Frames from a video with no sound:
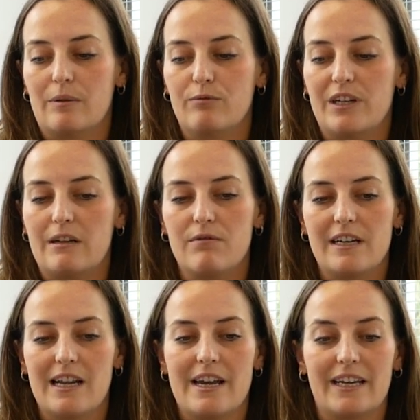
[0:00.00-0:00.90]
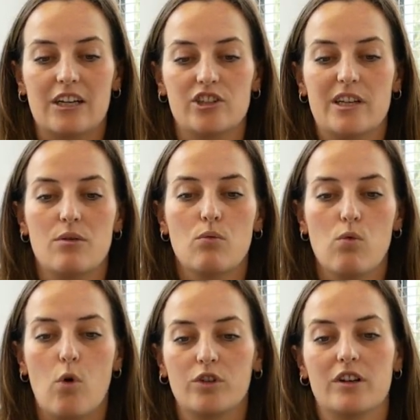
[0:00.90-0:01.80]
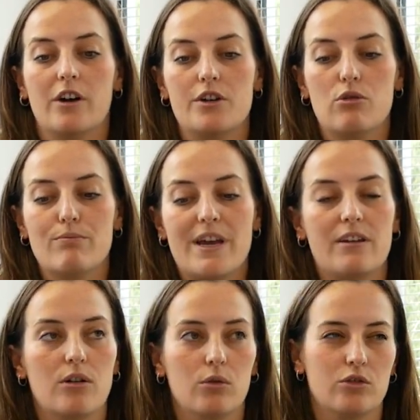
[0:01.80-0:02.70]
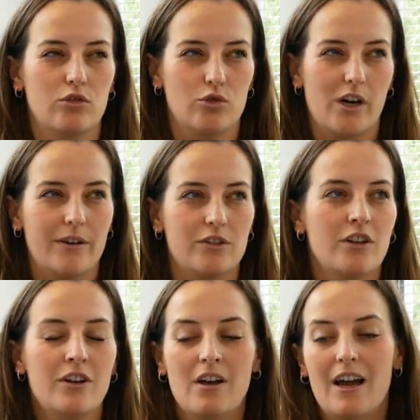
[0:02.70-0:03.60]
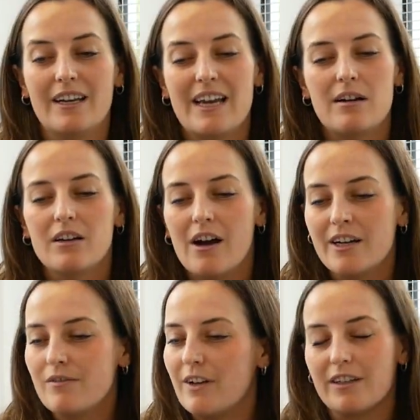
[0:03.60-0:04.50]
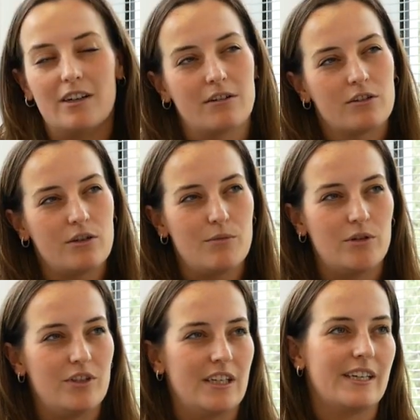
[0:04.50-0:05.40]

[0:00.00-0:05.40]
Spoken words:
and then really relaying actually what are your main goals and drives. Again, kind of like our community